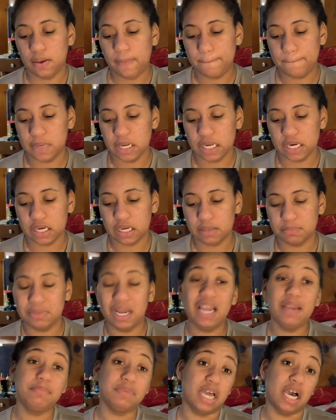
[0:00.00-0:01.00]
but um,
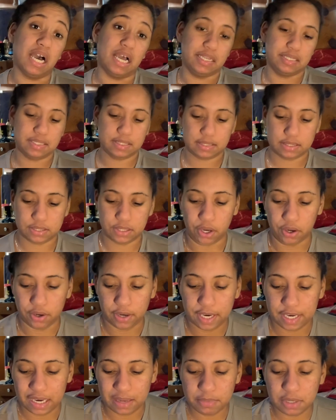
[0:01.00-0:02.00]
I'm not, all
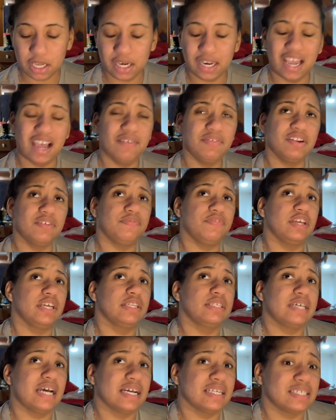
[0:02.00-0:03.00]
right? I'm not having a
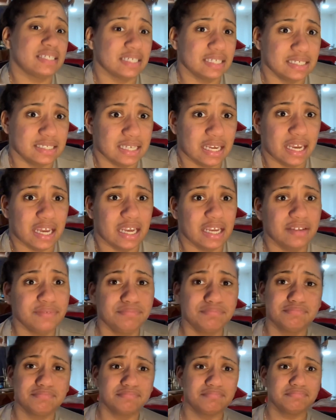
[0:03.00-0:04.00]
fantastic day
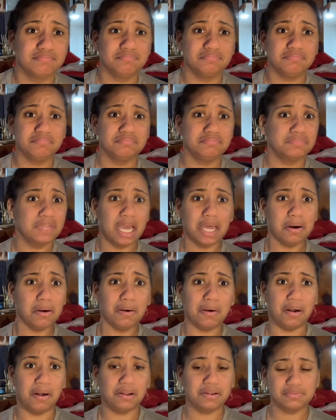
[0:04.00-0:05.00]
at
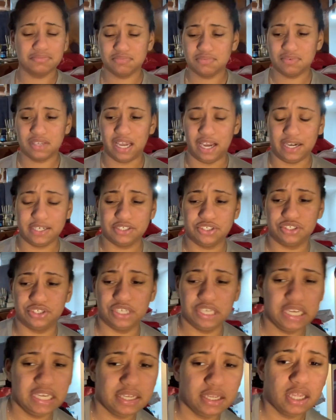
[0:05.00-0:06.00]
all,
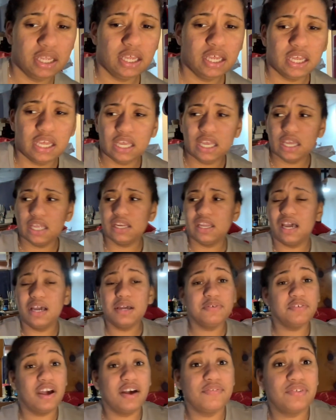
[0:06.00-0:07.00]
actually. And I
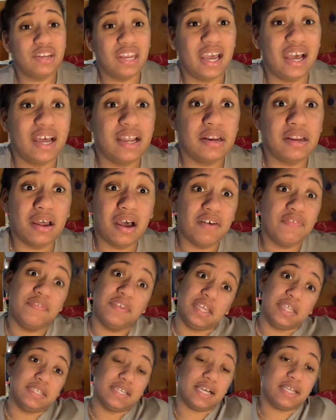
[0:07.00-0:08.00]
haven't had a
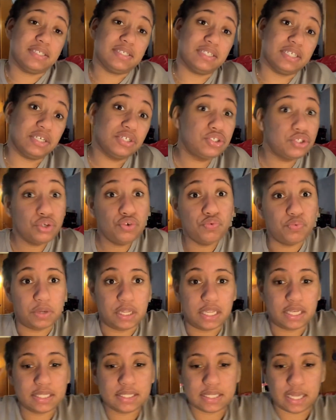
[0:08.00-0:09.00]
fantastic two
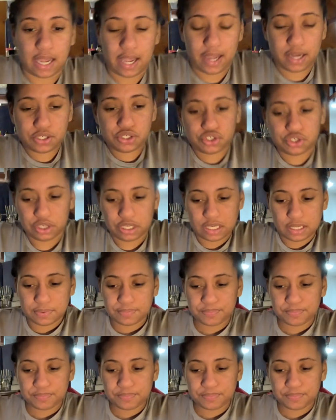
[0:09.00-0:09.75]
weeks, actually.